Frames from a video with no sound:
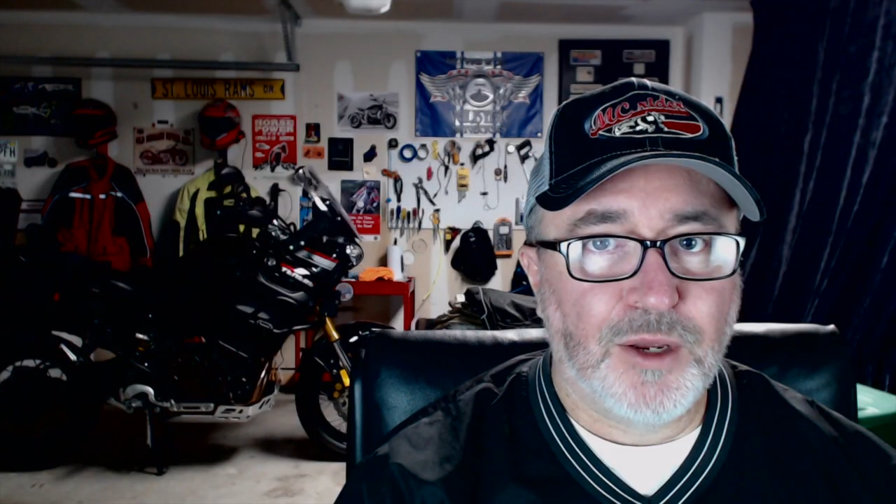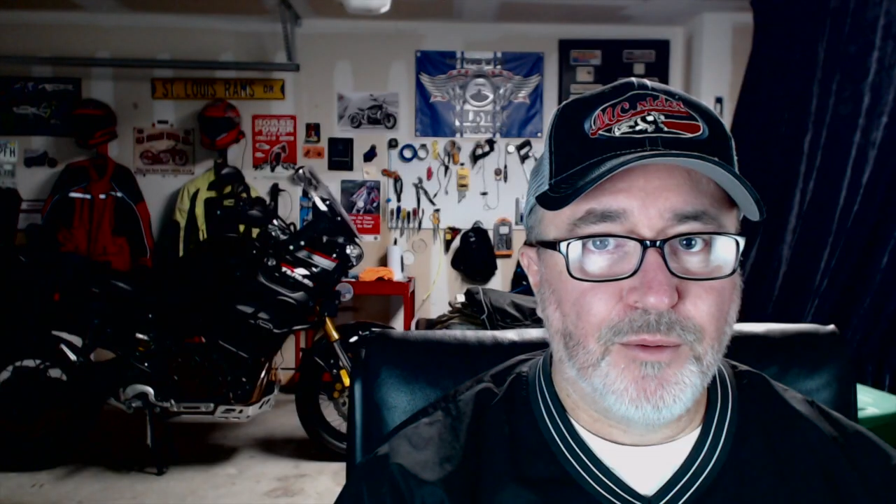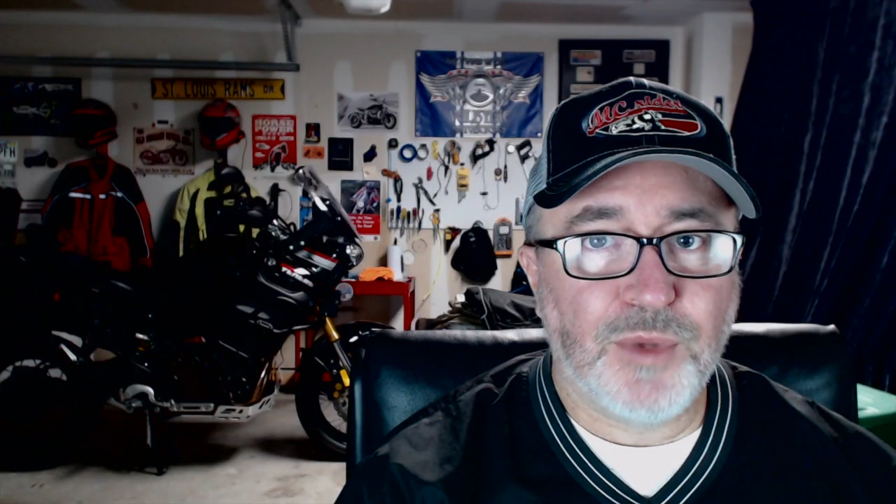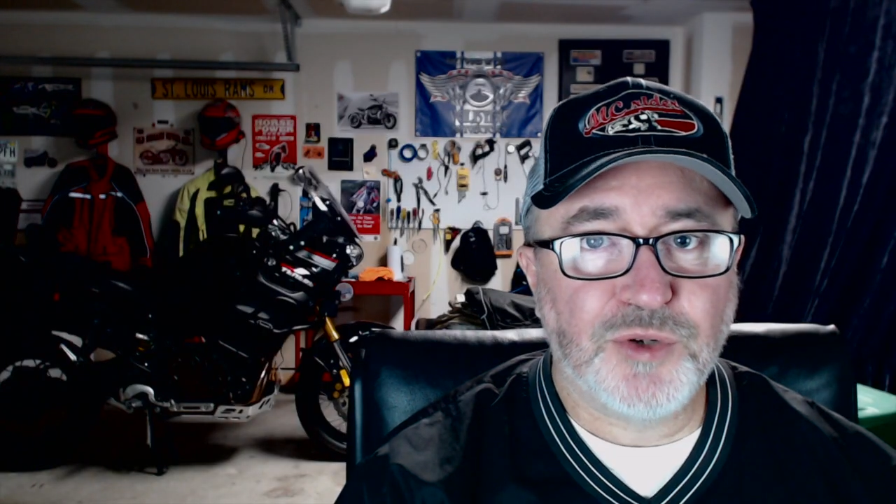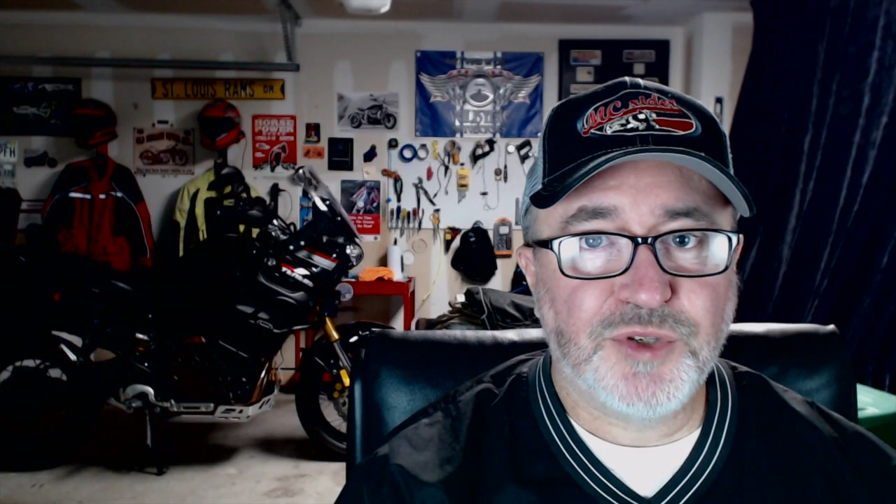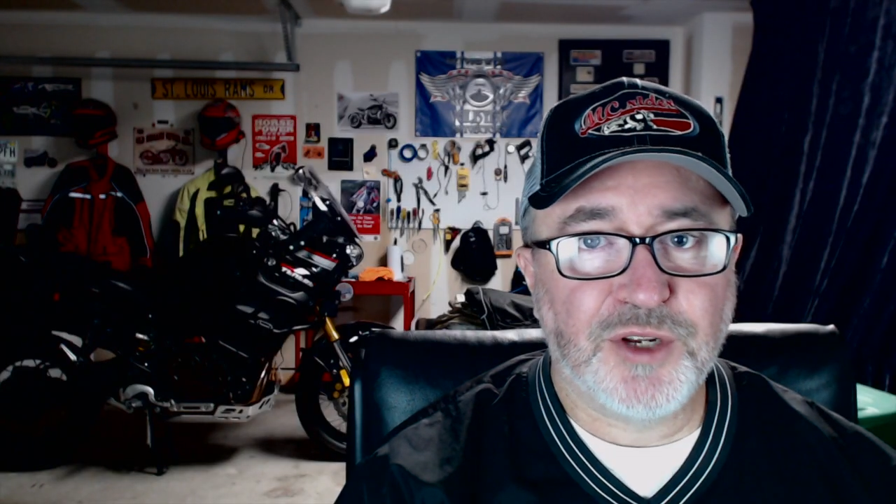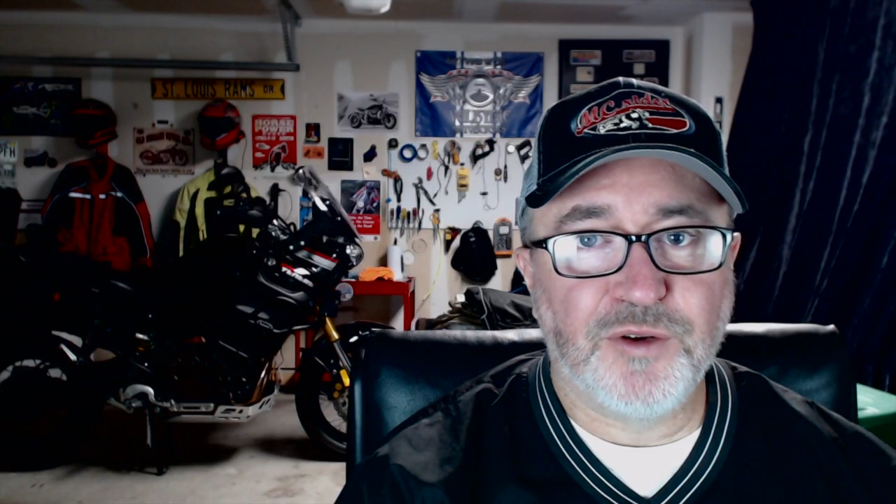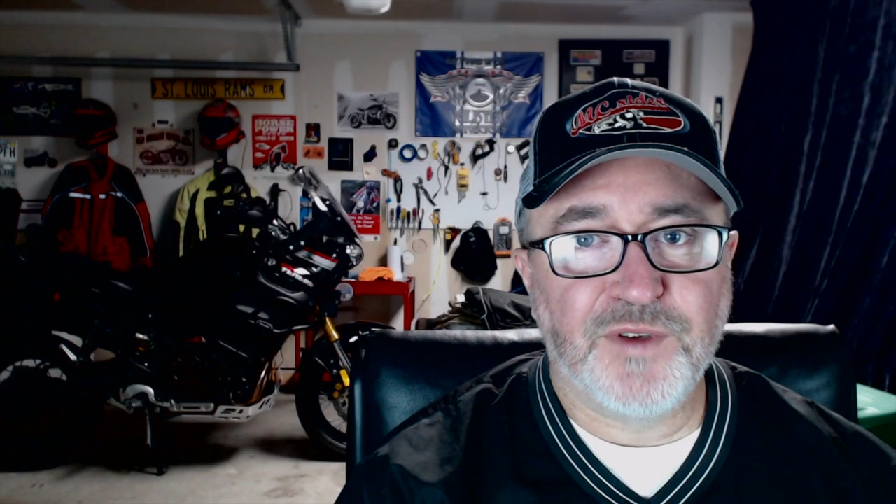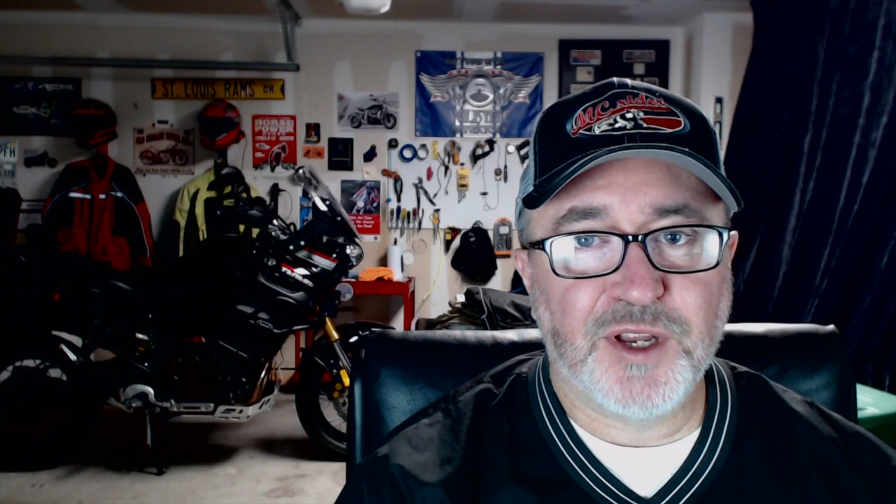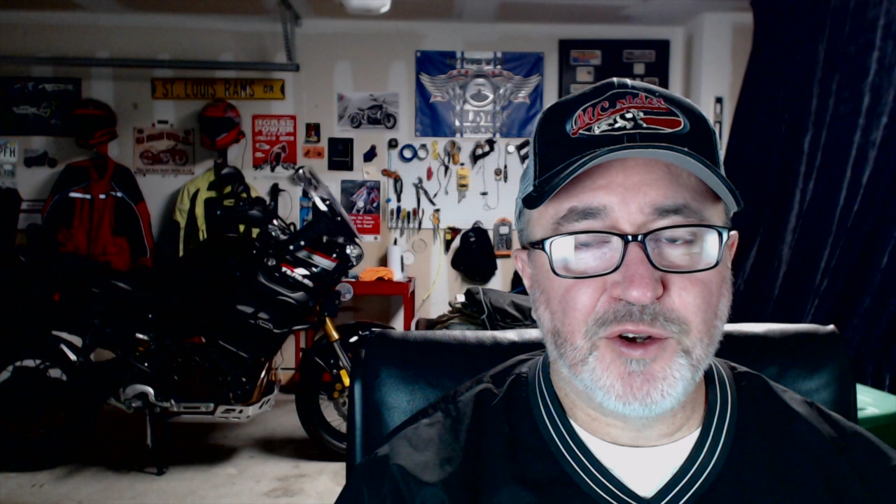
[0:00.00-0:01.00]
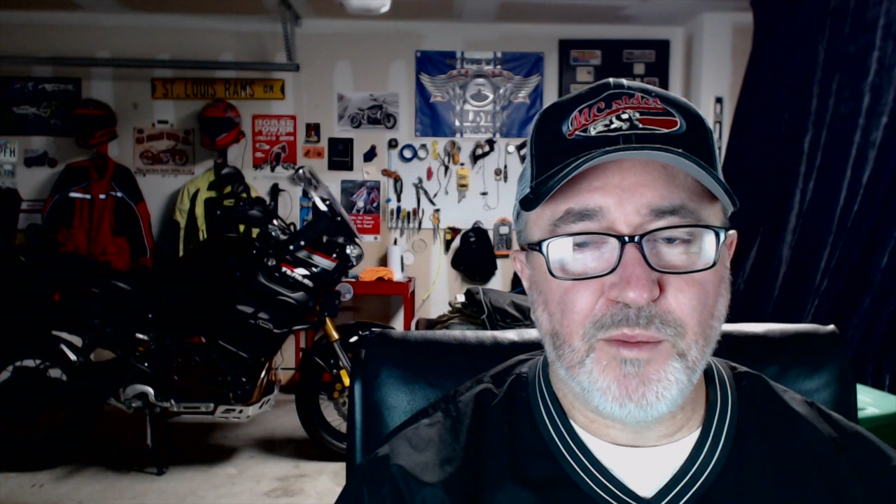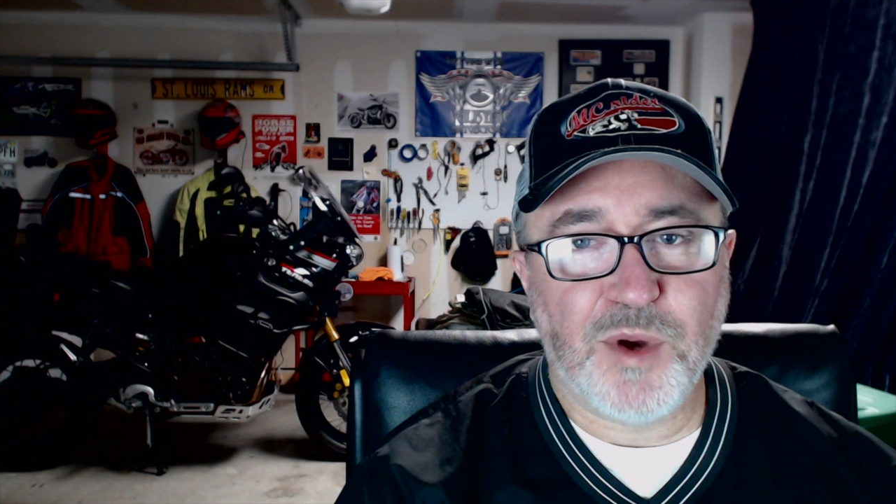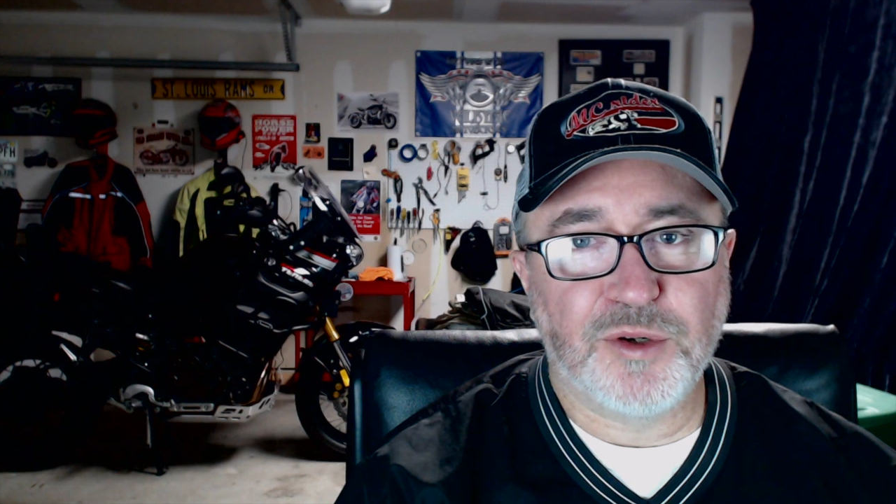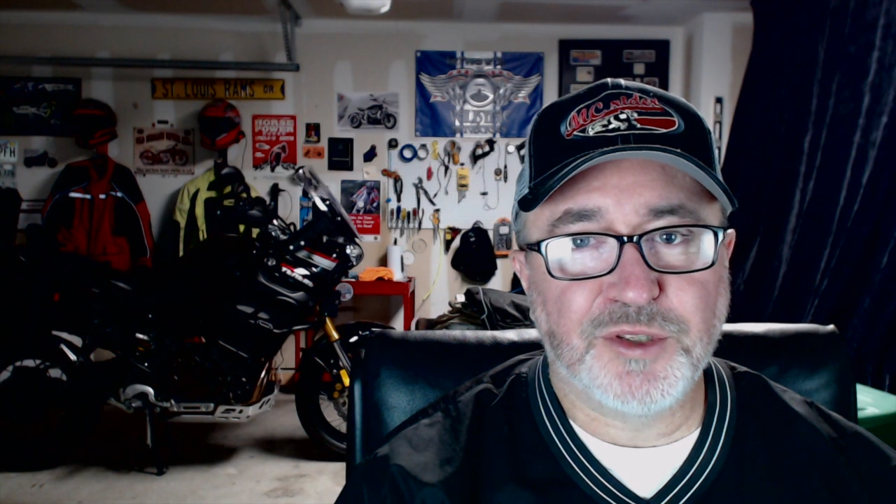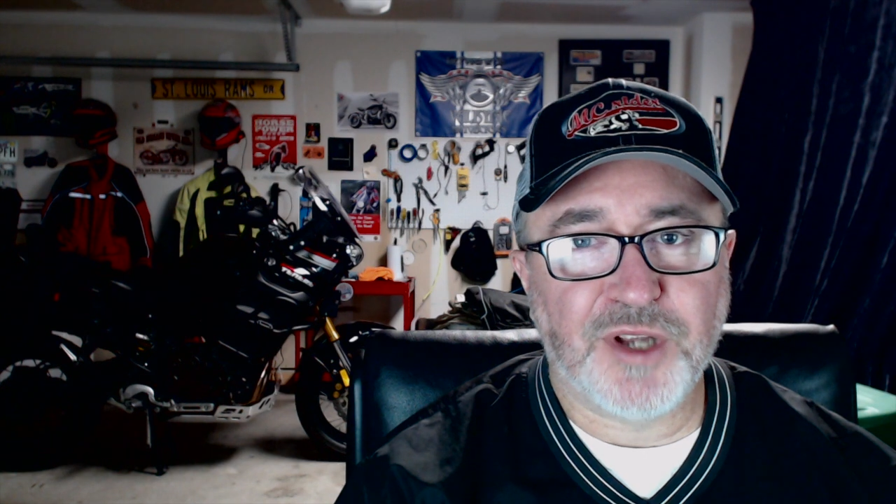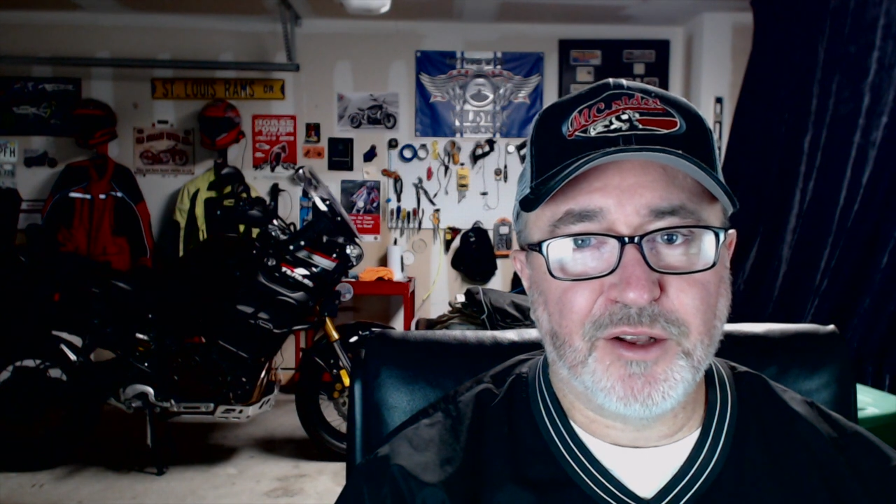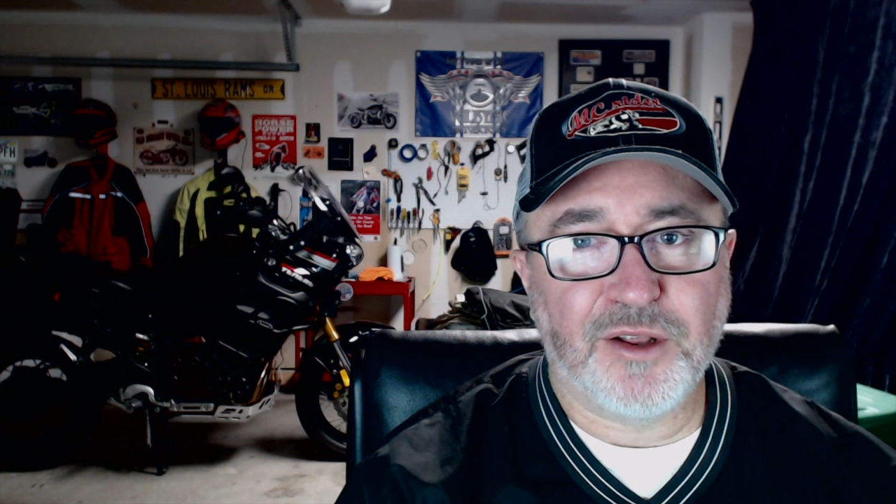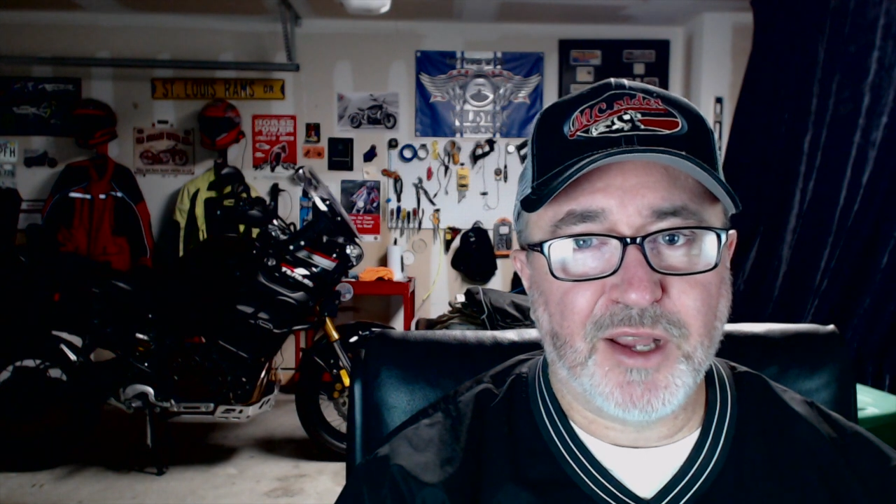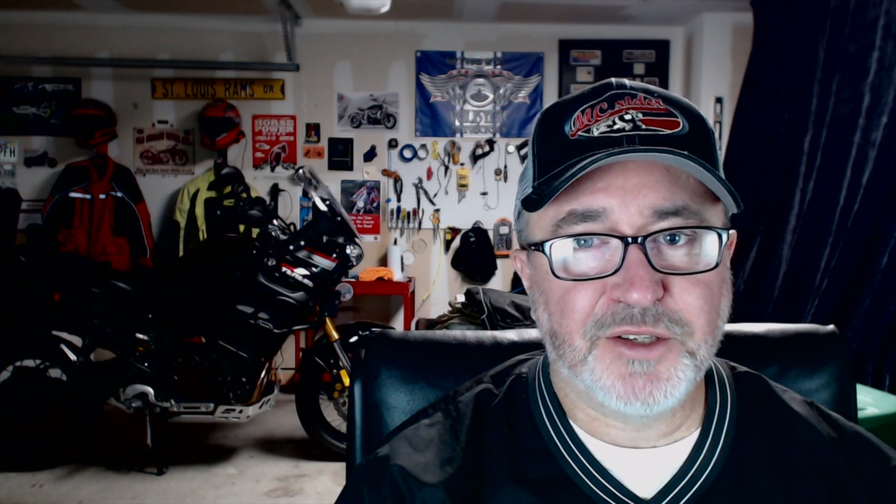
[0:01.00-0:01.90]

Most single vehicle motorcycle